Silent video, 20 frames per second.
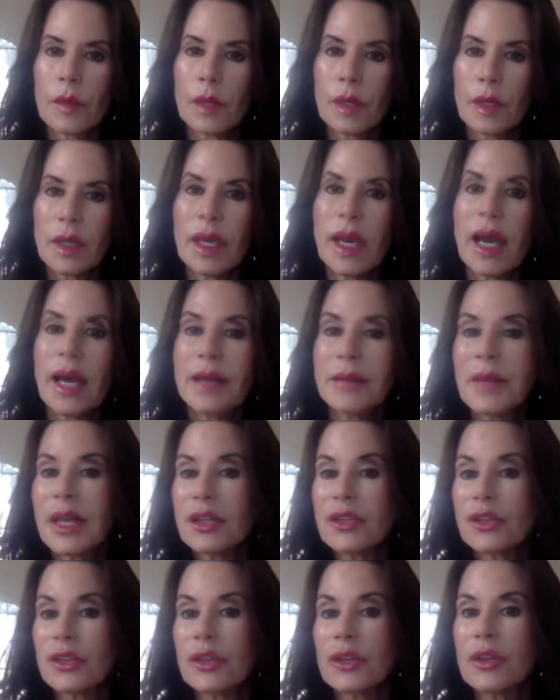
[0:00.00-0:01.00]
Yeah, and make
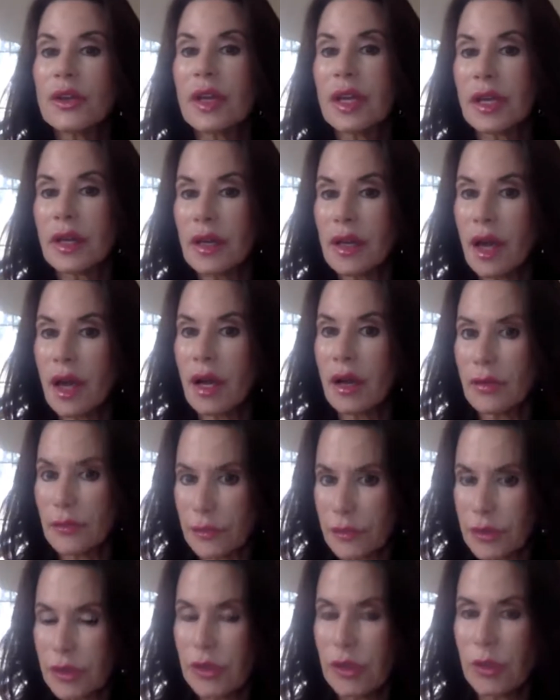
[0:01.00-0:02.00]
sure you get
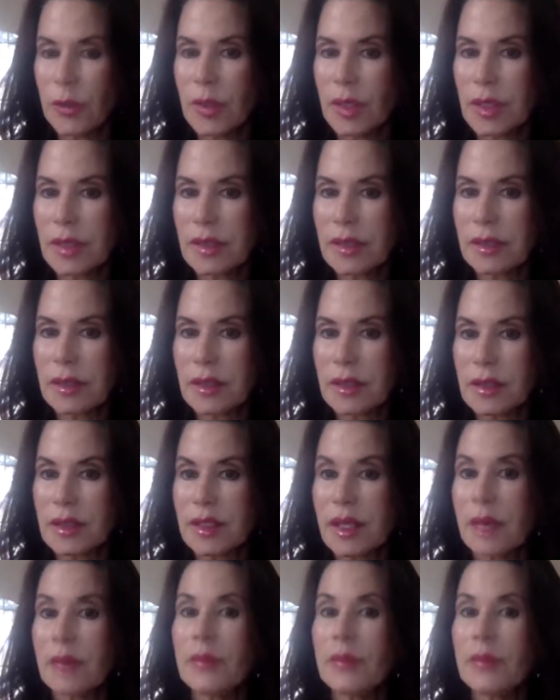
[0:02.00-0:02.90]
enough too, because